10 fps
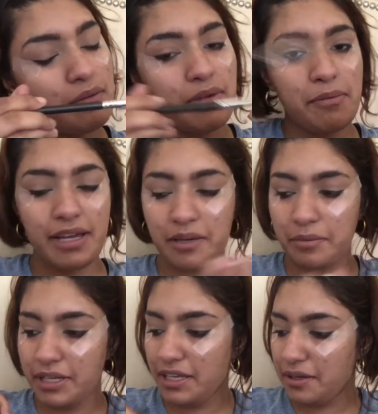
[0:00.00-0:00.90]
by Makeup
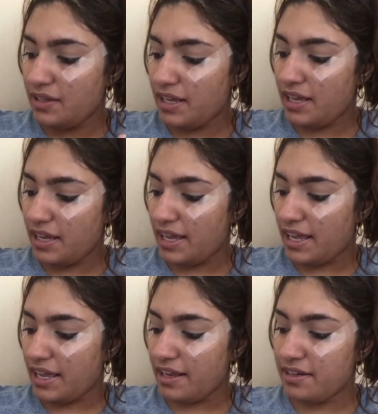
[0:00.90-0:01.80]
Geek,
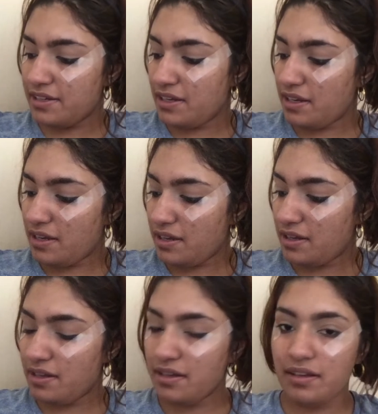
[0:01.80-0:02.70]
and
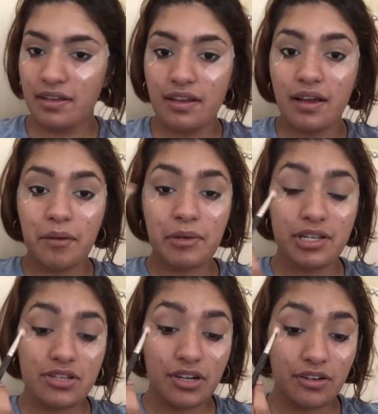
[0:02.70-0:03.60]
I'm going
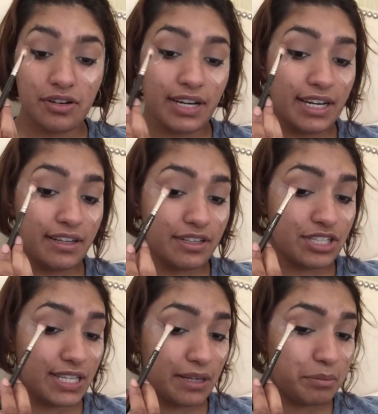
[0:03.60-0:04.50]
to start creating the
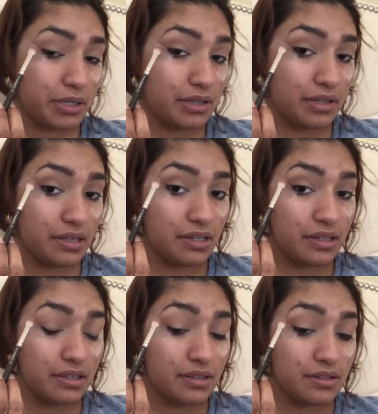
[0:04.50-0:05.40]
shape. So
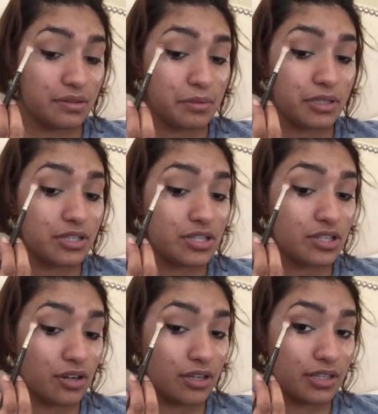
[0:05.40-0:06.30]
I'm going to
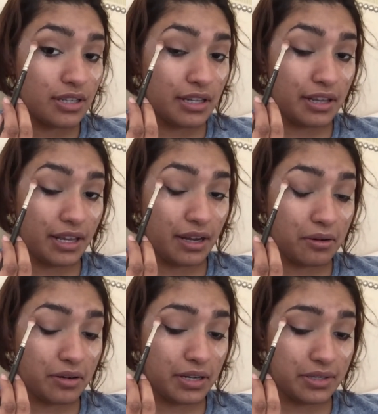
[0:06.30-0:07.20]
start at the
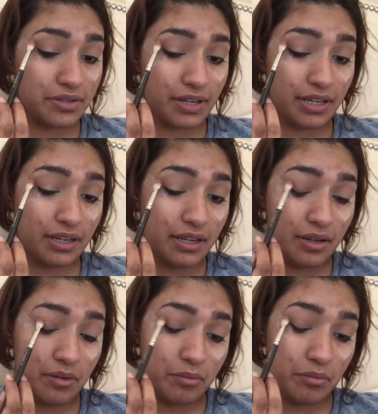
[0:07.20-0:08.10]
outer edge, right?
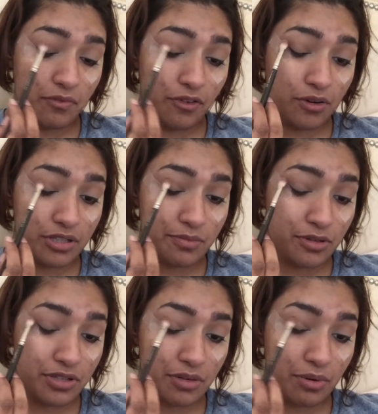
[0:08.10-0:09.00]
Focus
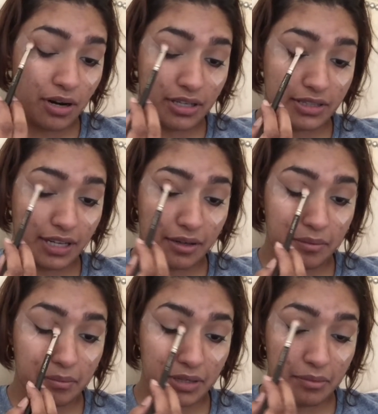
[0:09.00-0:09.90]
most of the product there.
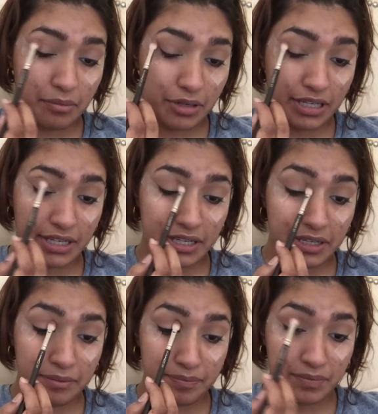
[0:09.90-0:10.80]
Then bring it
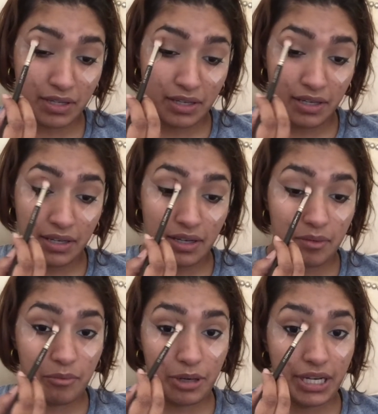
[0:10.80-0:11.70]
in
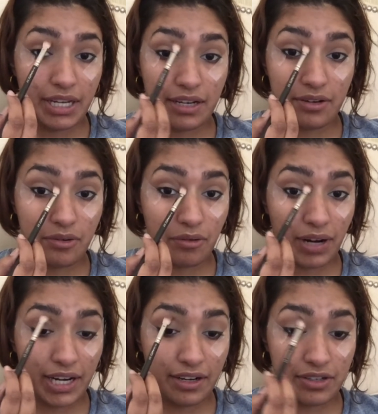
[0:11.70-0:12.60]

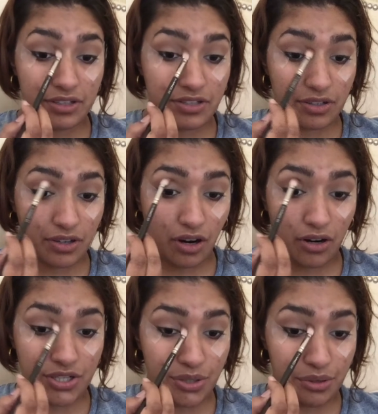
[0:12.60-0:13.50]
right here to start
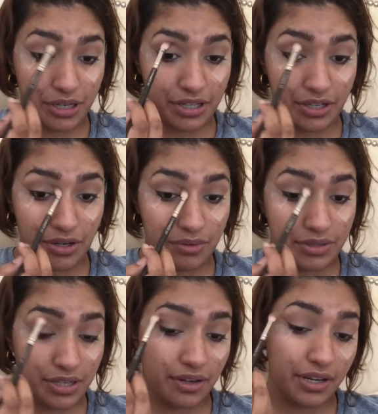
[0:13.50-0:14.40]
contouring the nose
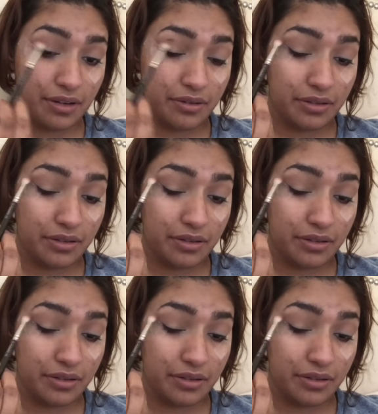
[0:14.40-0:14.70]
area.